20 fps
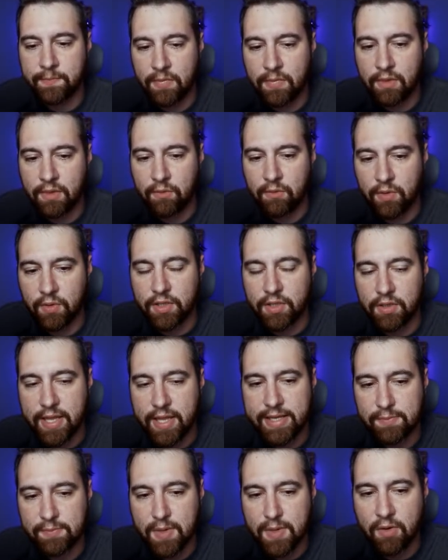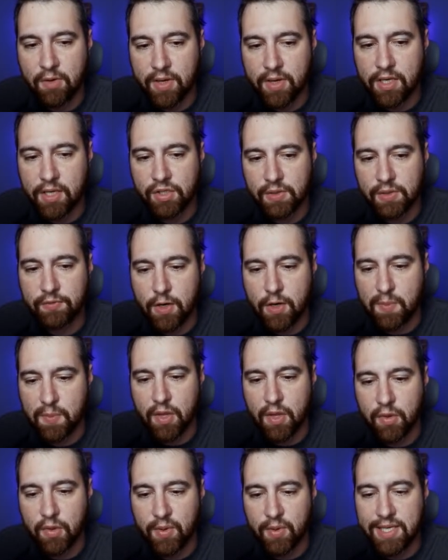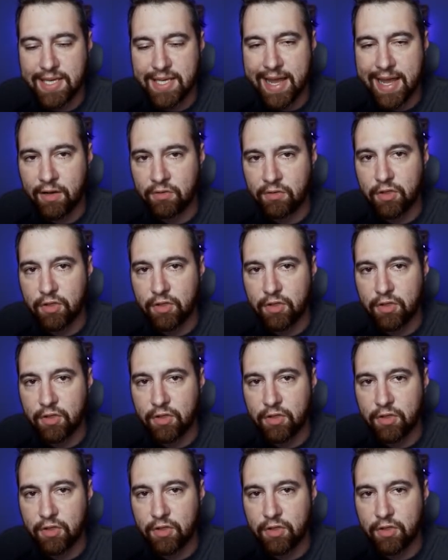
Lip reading: with their last mon, we can just farm all the way down.